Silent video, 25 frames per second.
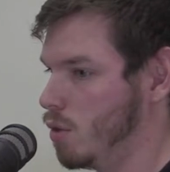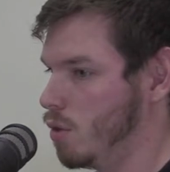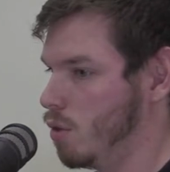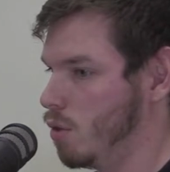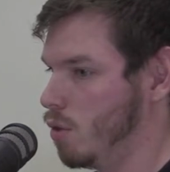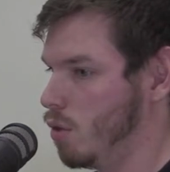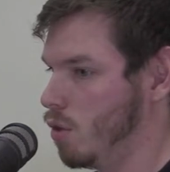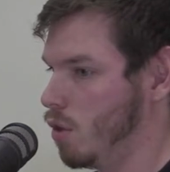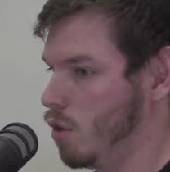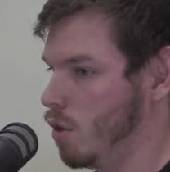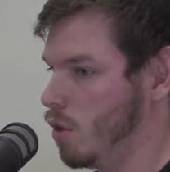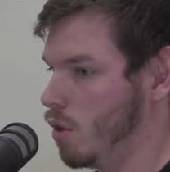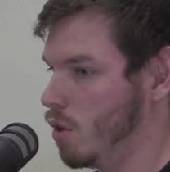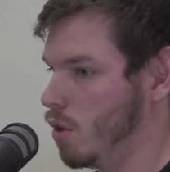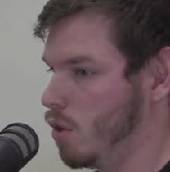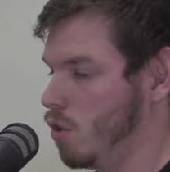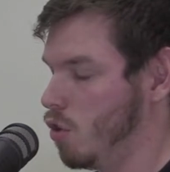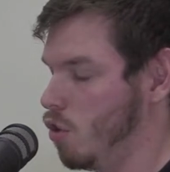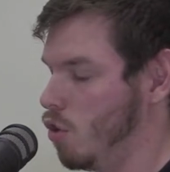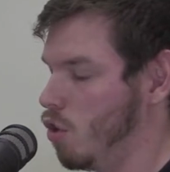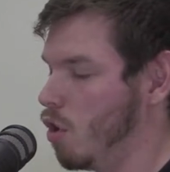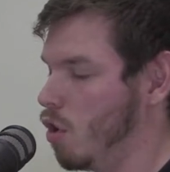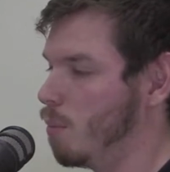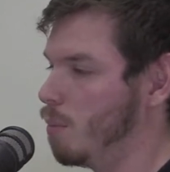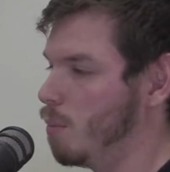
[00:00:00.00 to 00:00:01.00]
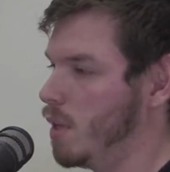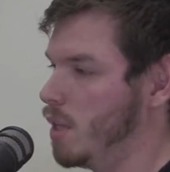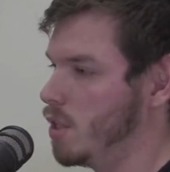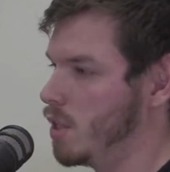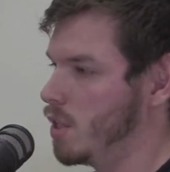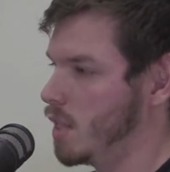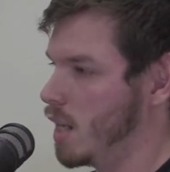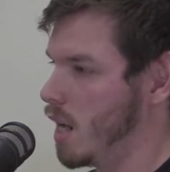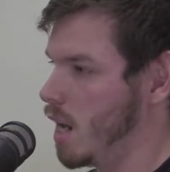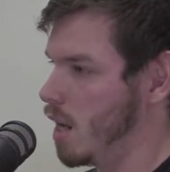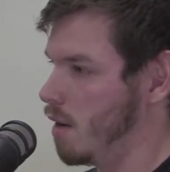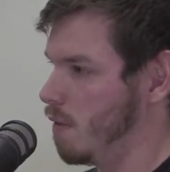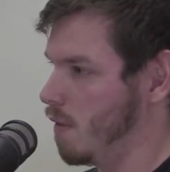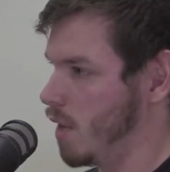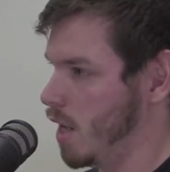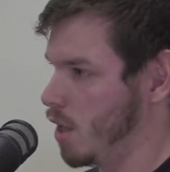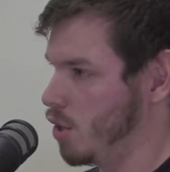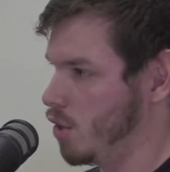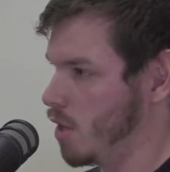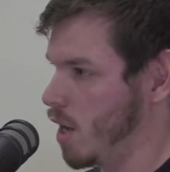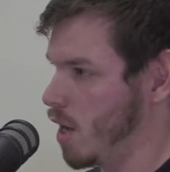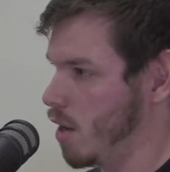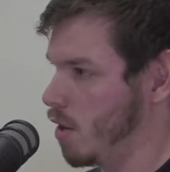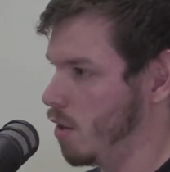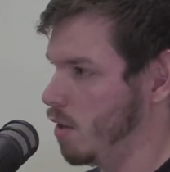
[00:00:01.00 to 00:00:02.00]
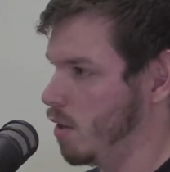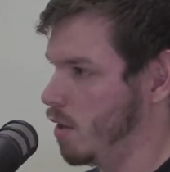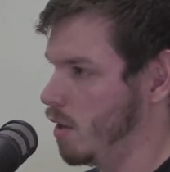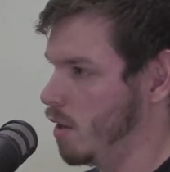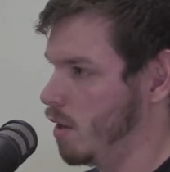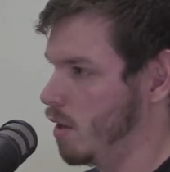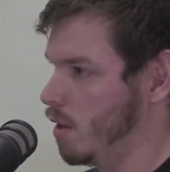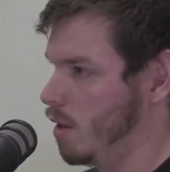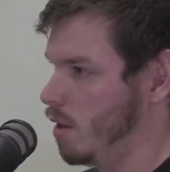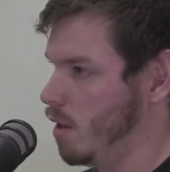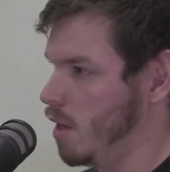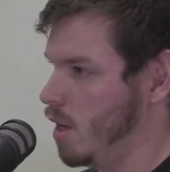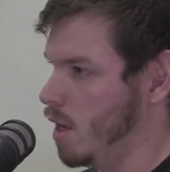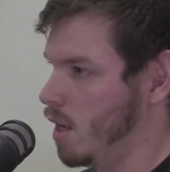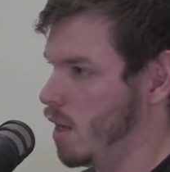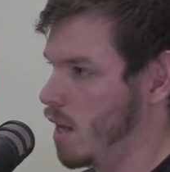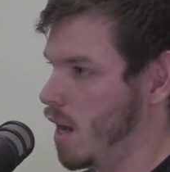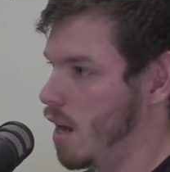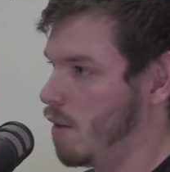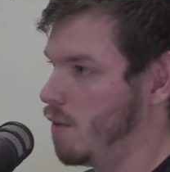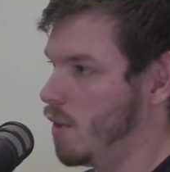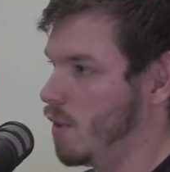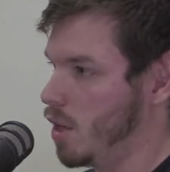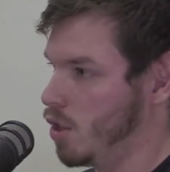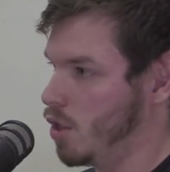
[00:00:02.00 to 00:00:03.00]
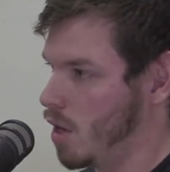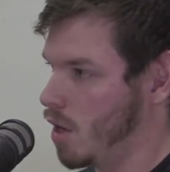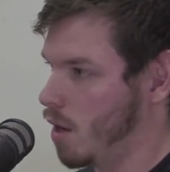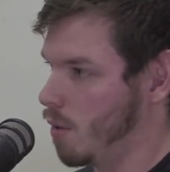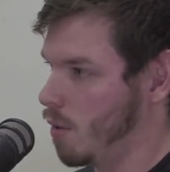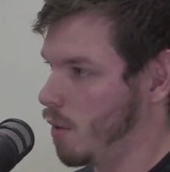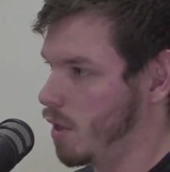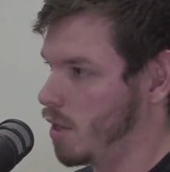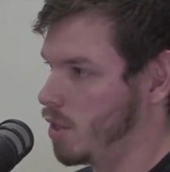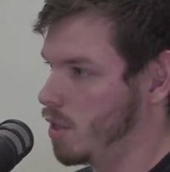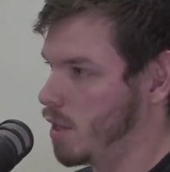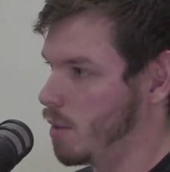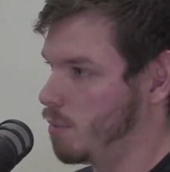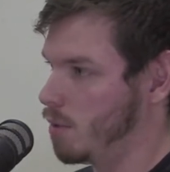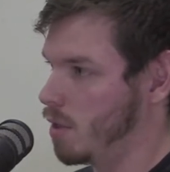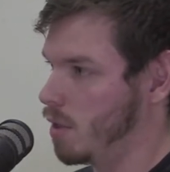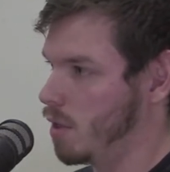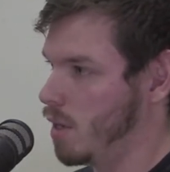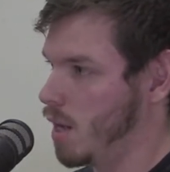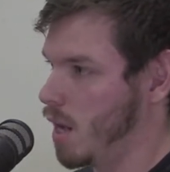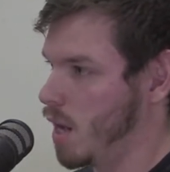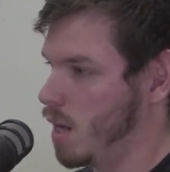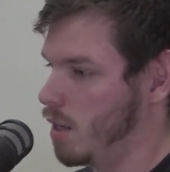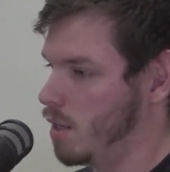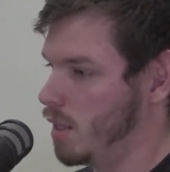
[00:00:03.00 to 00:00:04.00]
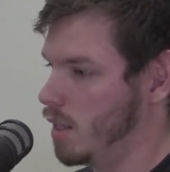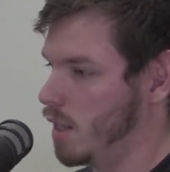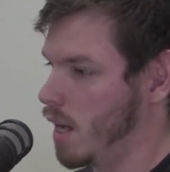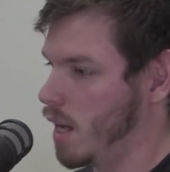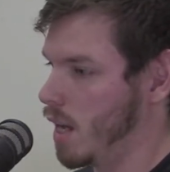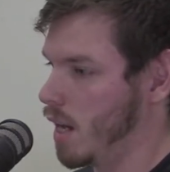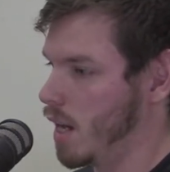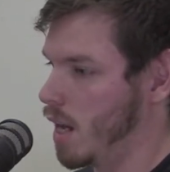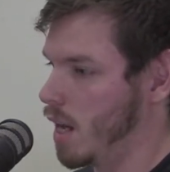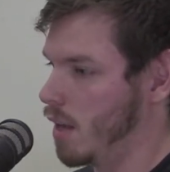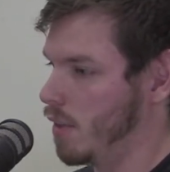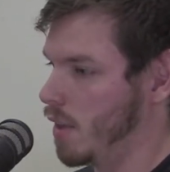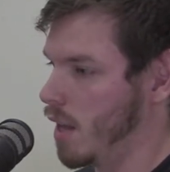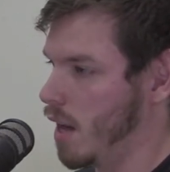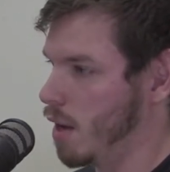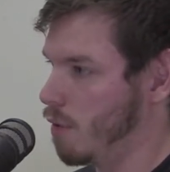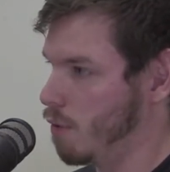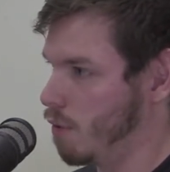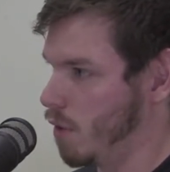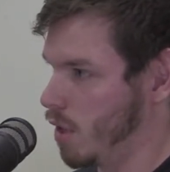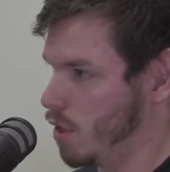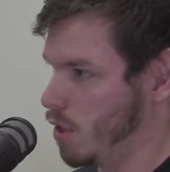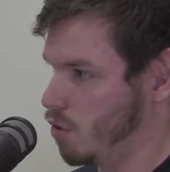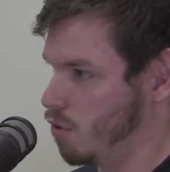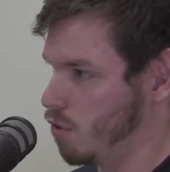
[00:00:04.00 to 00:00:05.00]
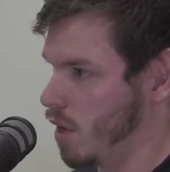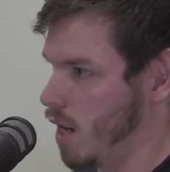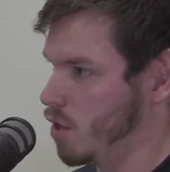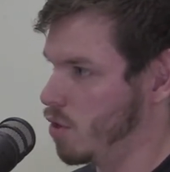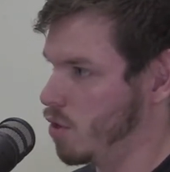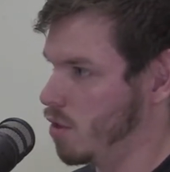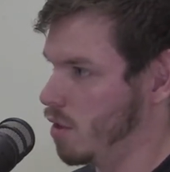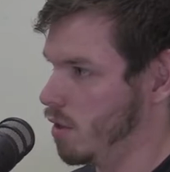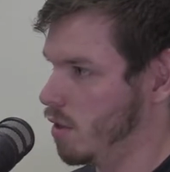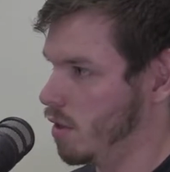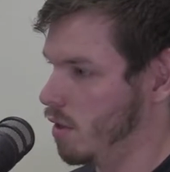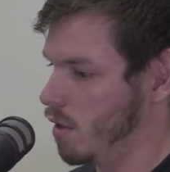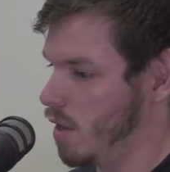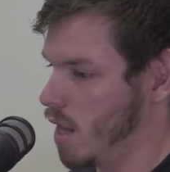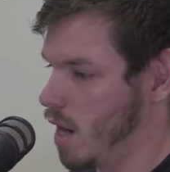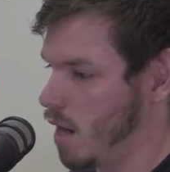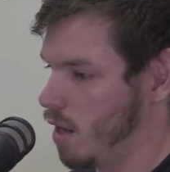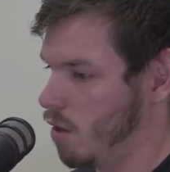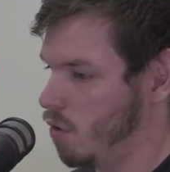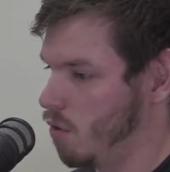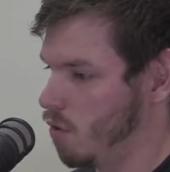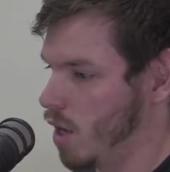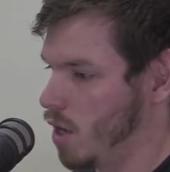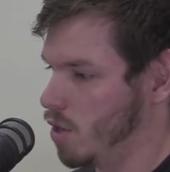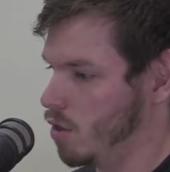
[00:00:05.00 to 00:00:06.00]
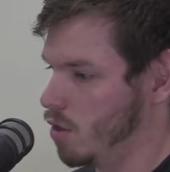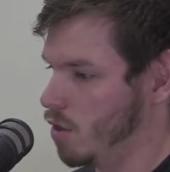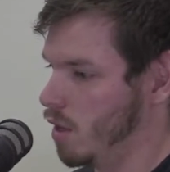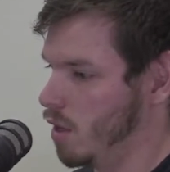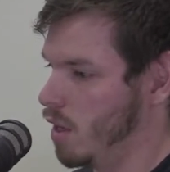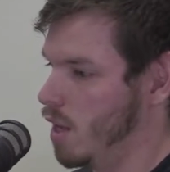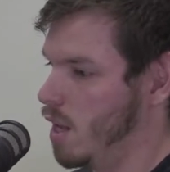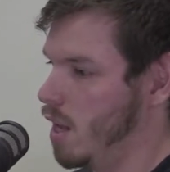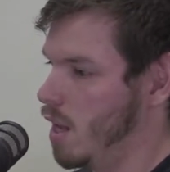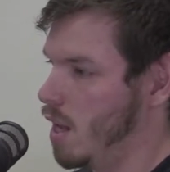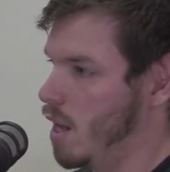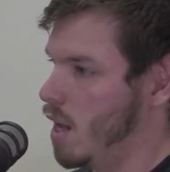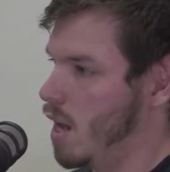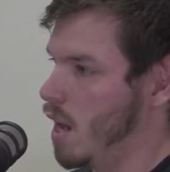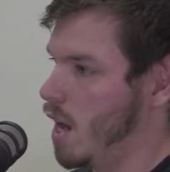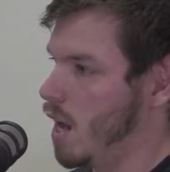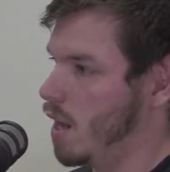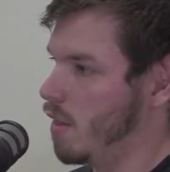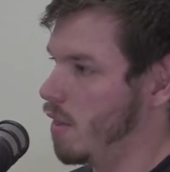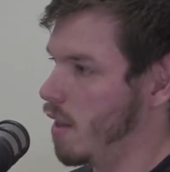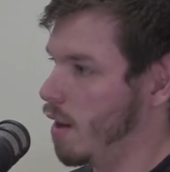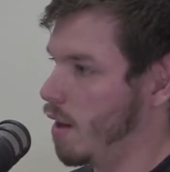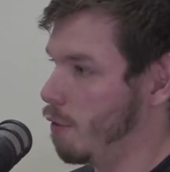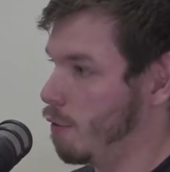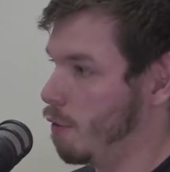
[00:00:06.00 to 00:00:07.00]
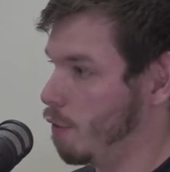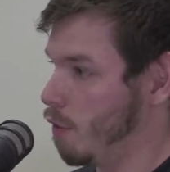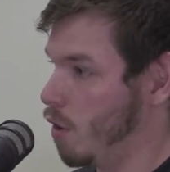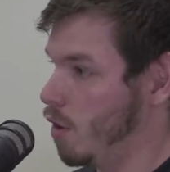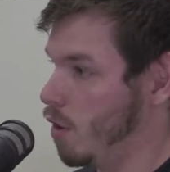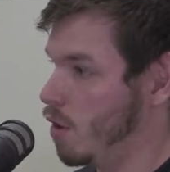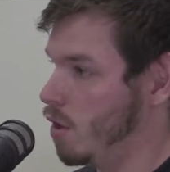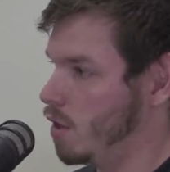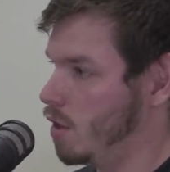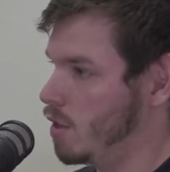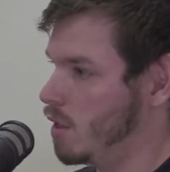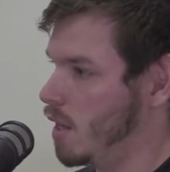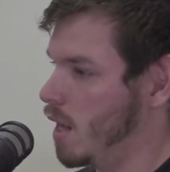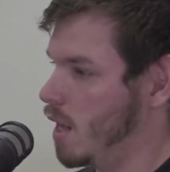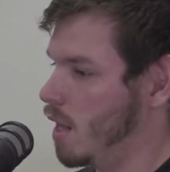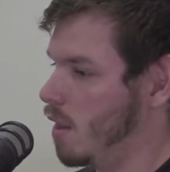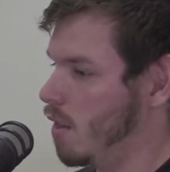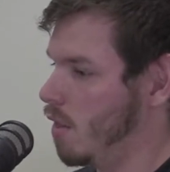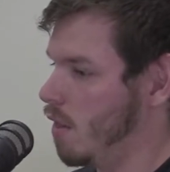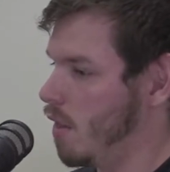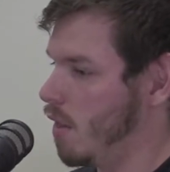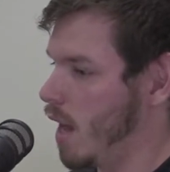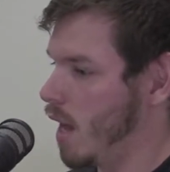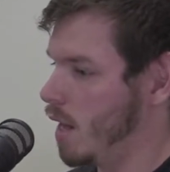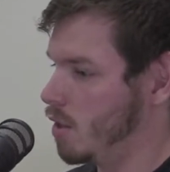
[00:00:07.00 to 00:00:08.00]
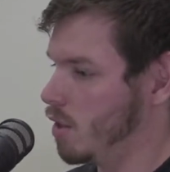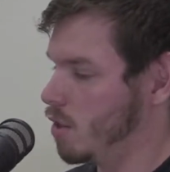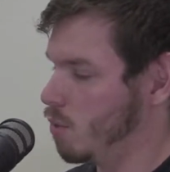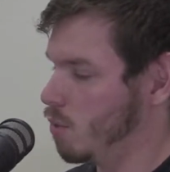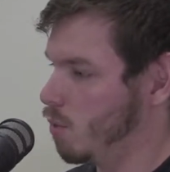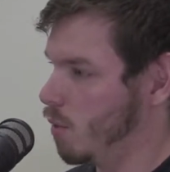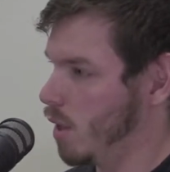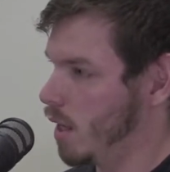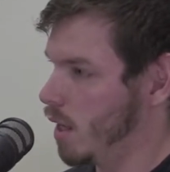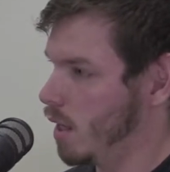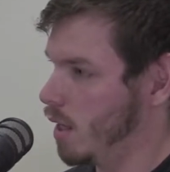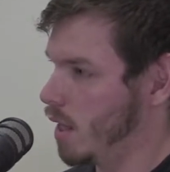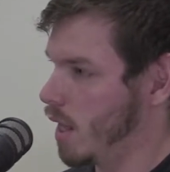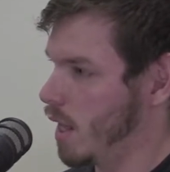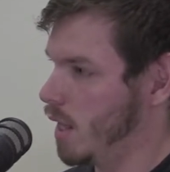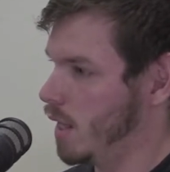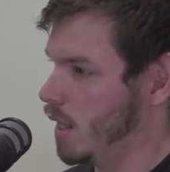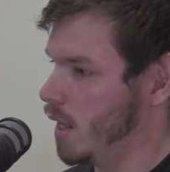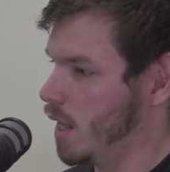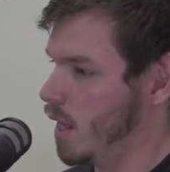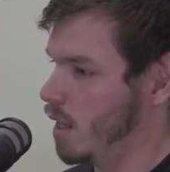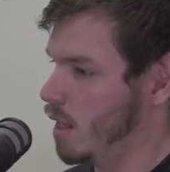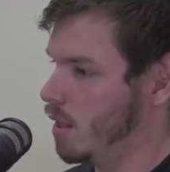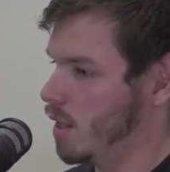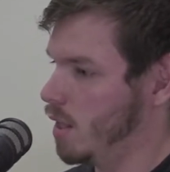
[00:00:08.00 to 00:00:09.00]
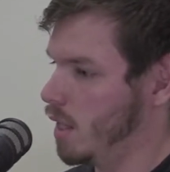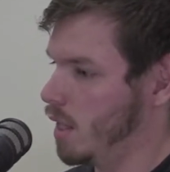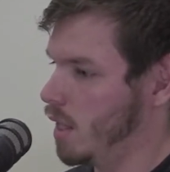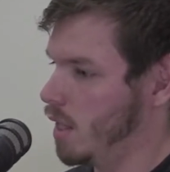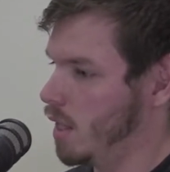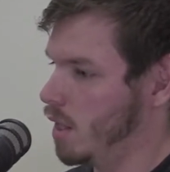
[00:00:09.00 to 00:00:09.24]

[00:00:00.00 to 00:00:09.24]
to not be scared of their shadow and have their shadow accepted, and to get out that frustration and that aggression and that focus, and that's where they get